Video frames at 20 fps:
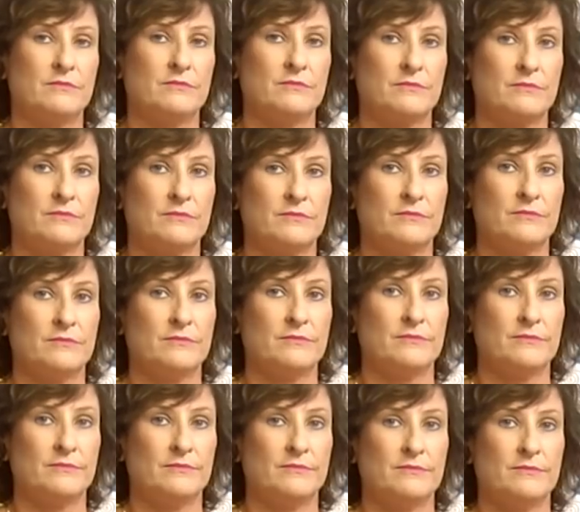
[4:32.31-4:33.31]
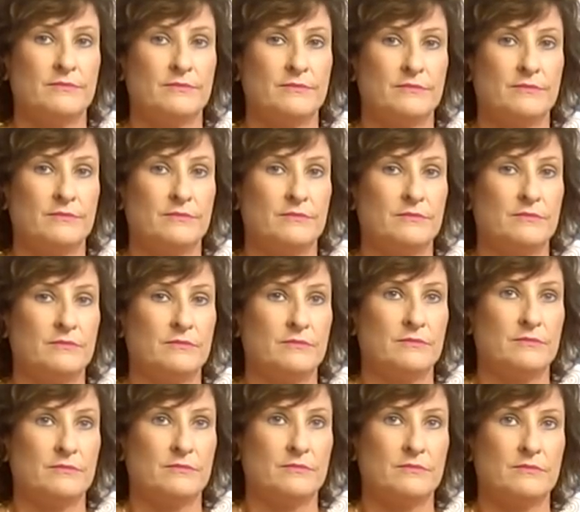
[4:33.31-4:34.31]

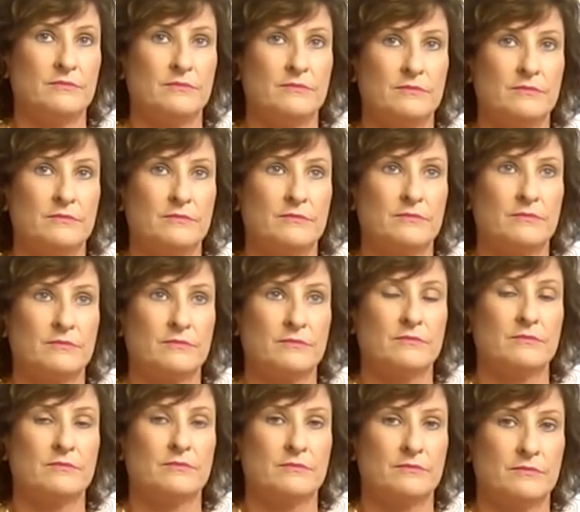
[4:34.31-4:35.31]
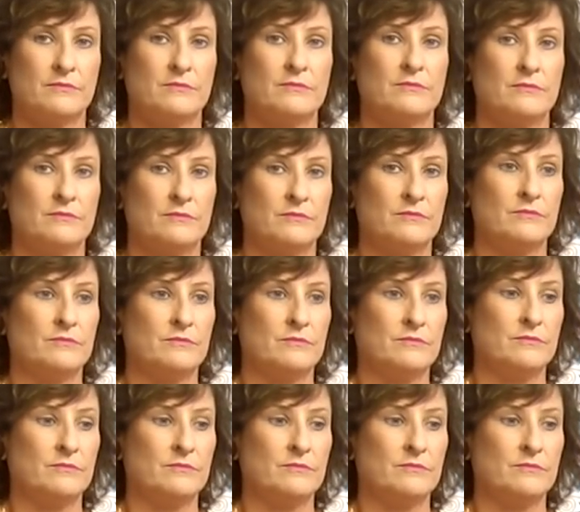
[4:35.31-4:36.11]
[no speech]